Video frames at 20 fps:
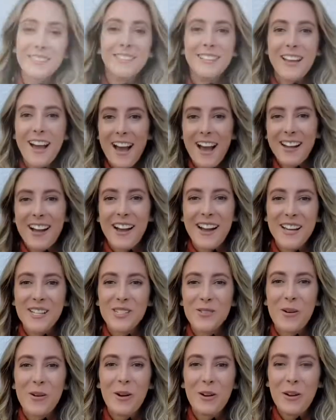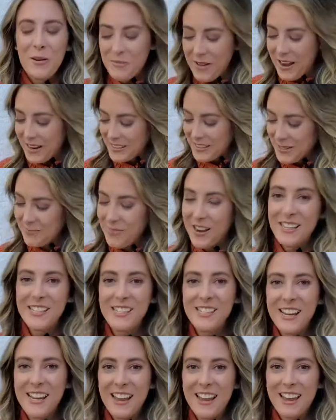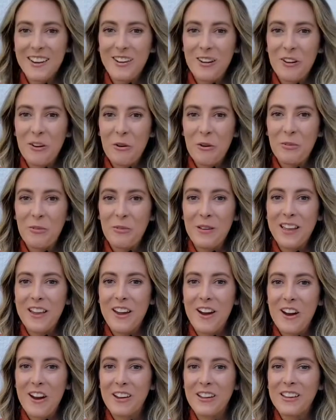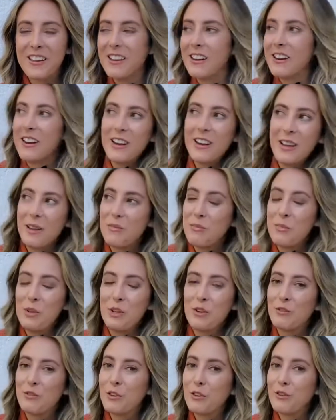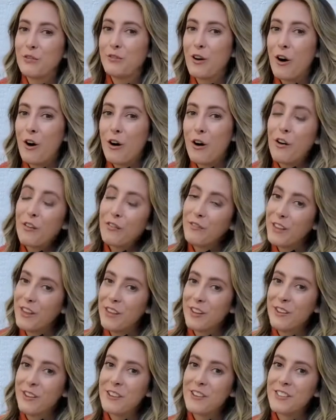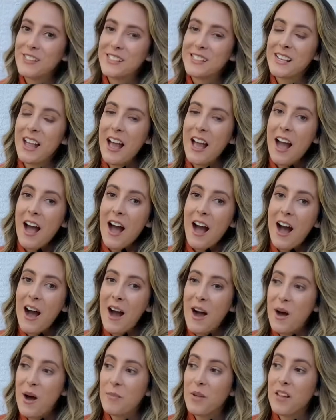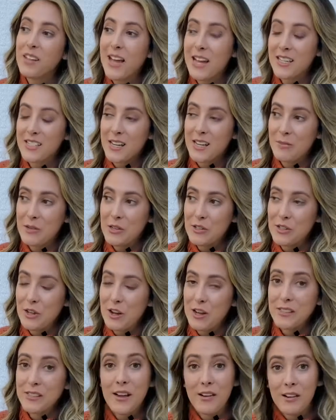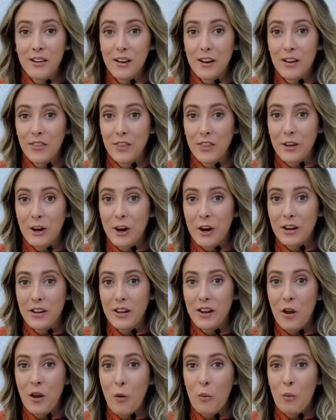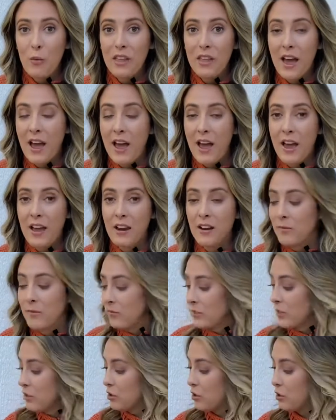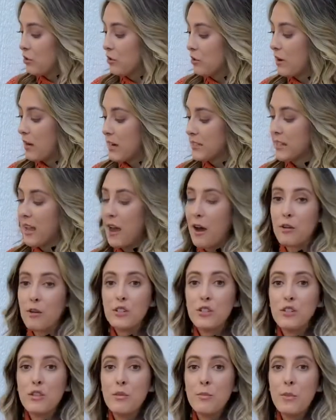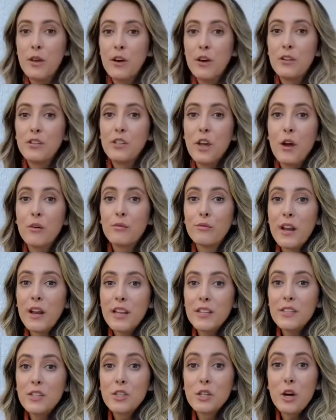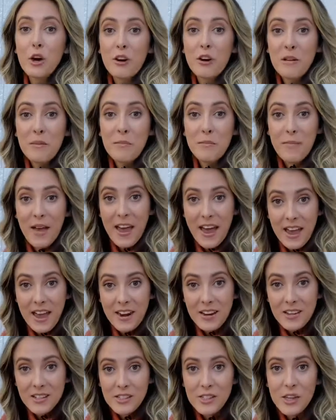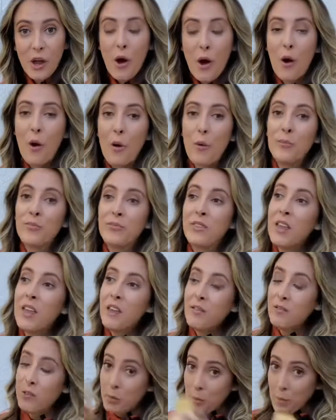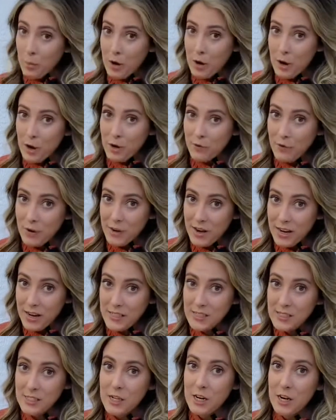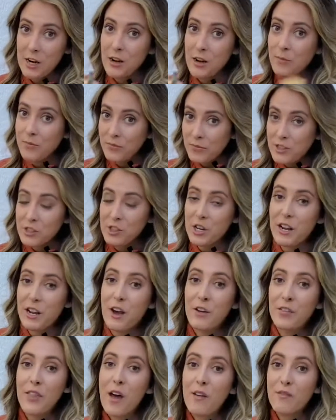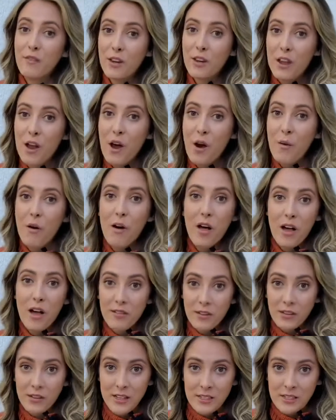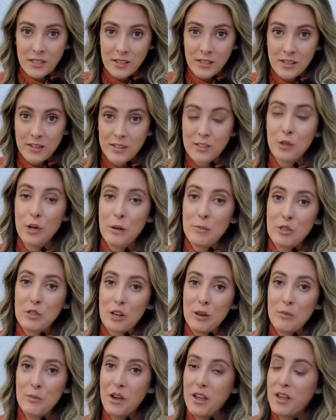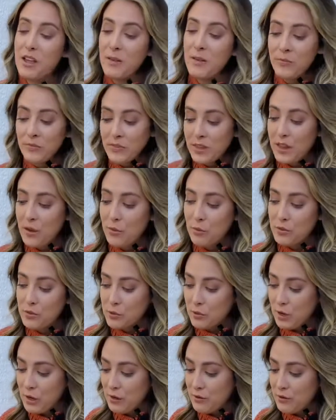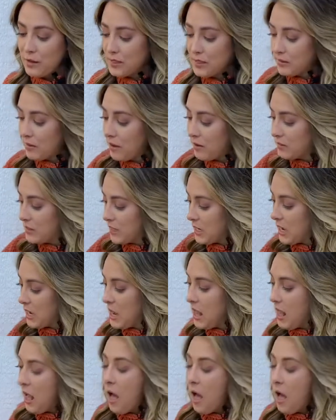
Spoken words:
Hi guys, welcome back to my channel. We are here in beautiful fall fields. Last time you saw us out here at the garden, we had shown you guys how to build a raised garden bed. So if you're preparing for next year, check out that video. I'll have it linked in the description, but it was great. You guys loved it.